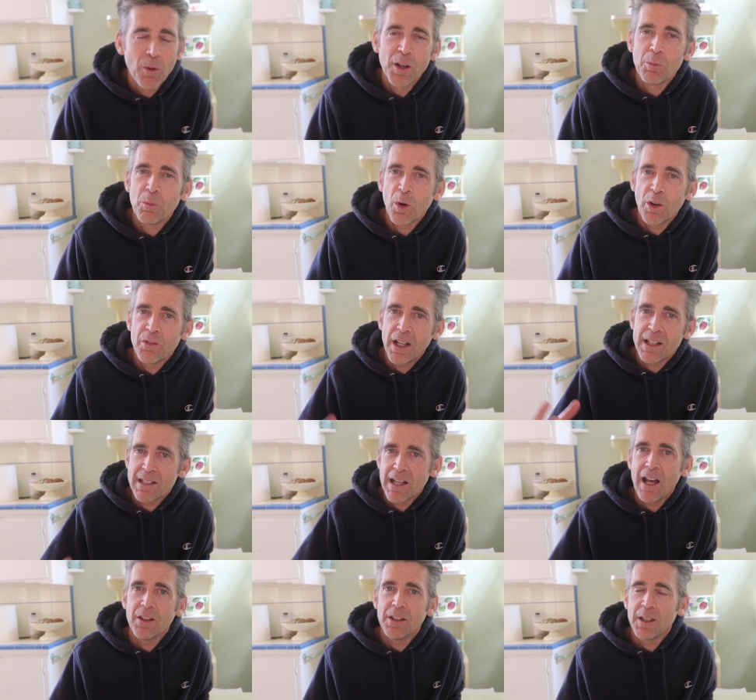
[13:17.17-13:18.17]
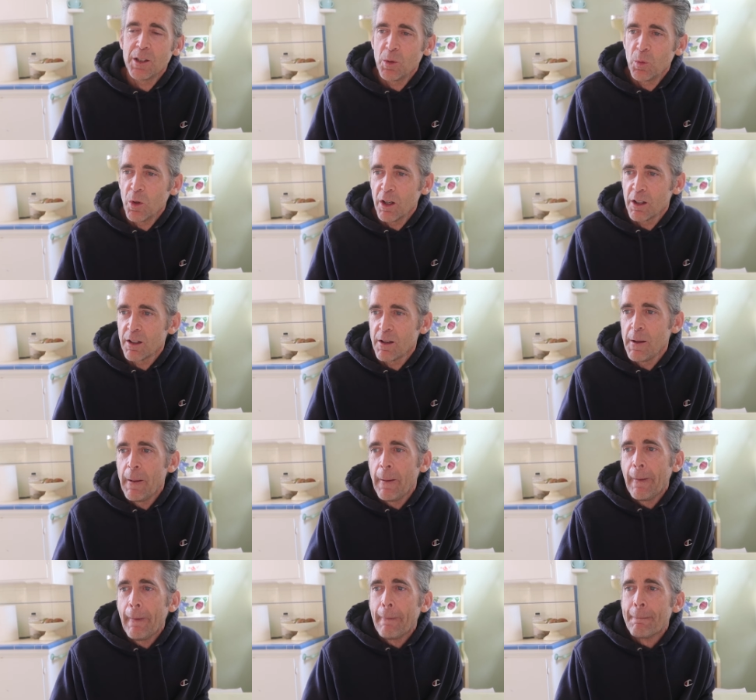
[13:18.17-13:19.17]
I wanted more vitality in the work.
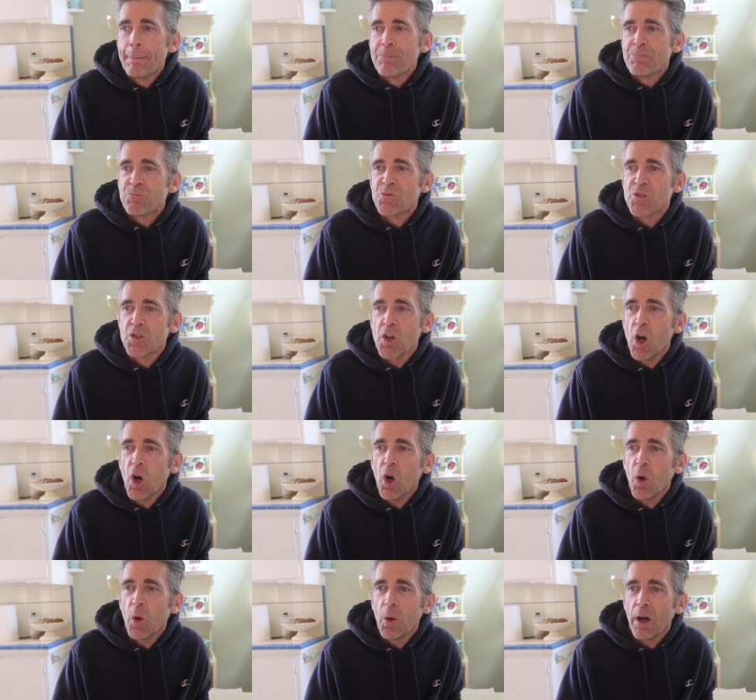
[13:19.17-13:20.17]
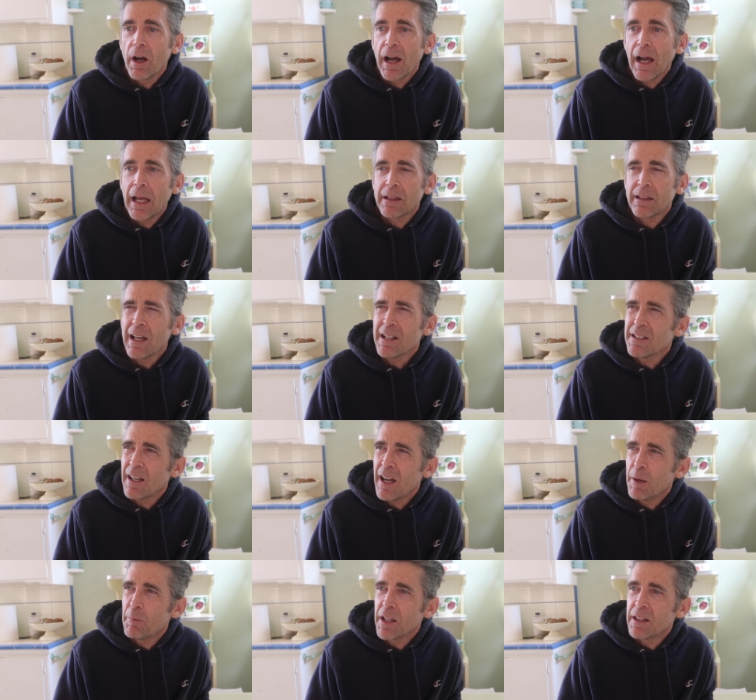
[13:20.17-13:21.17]
So at that
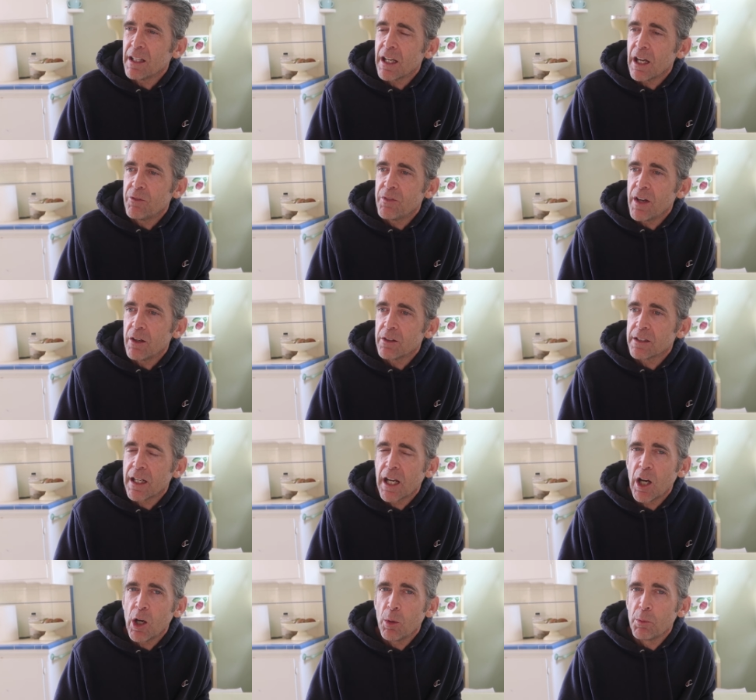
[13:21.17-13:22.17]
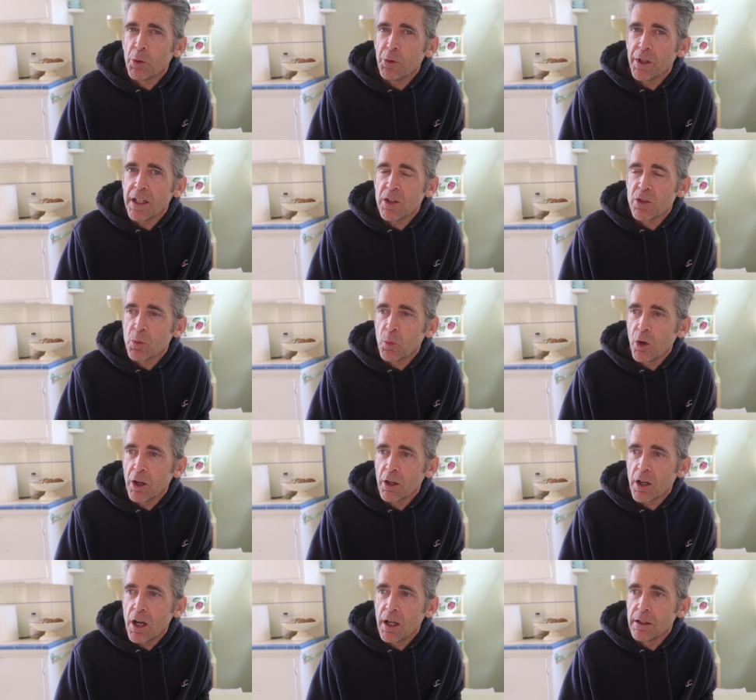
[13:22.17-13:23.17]
time, I think I found Carol Marine's
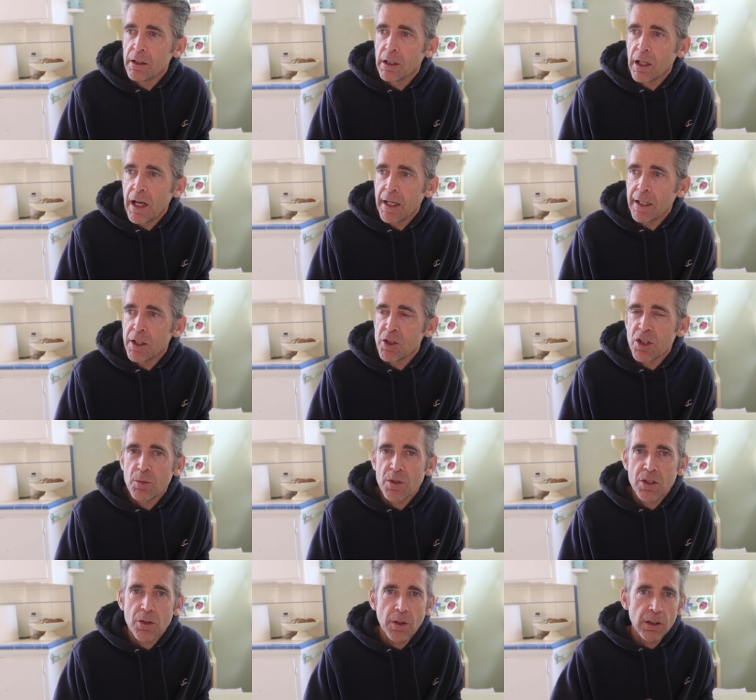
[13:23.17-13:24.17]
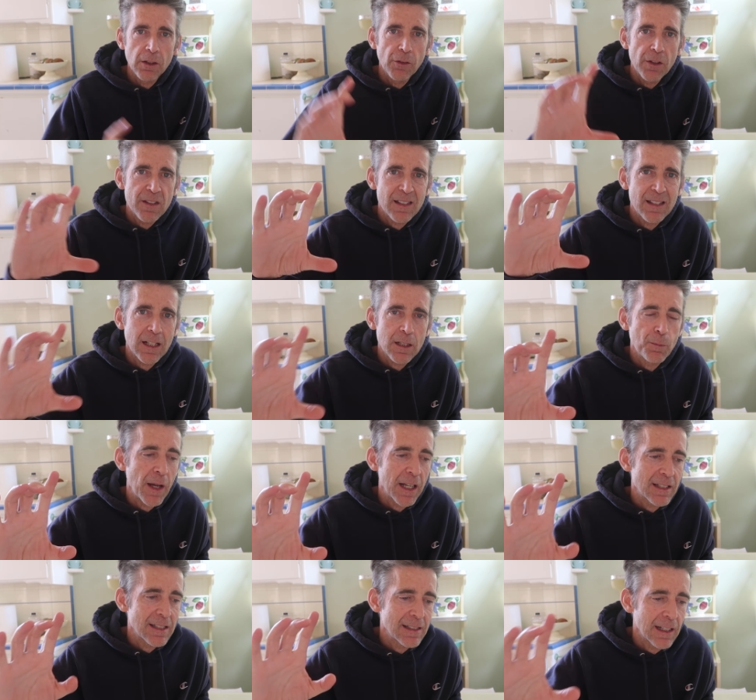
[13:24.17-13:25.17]
work online, and she was doing little six
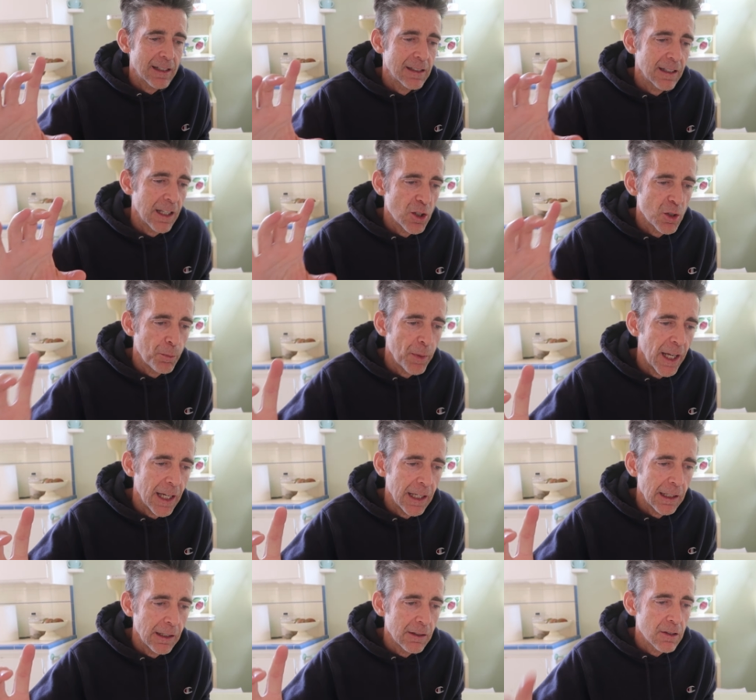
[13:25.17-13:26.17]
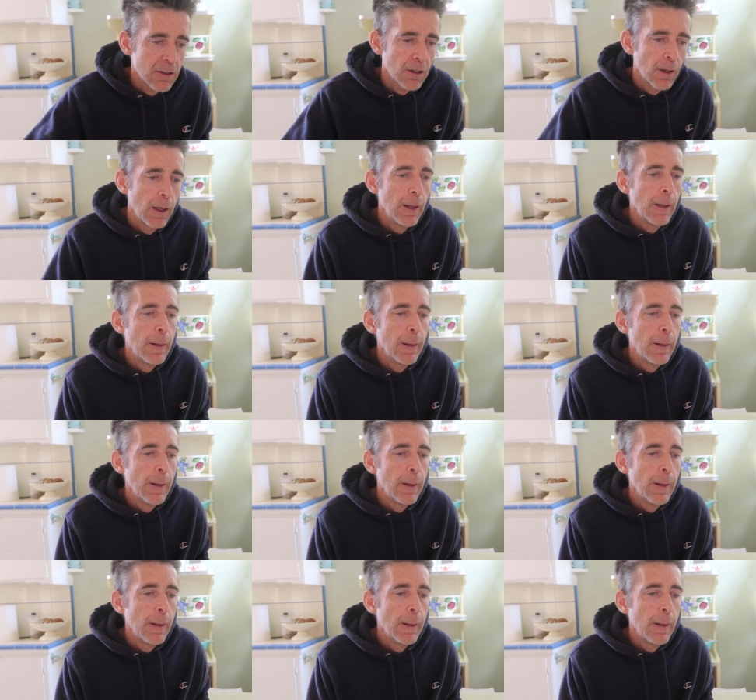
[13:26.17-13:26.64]
by six inch paintings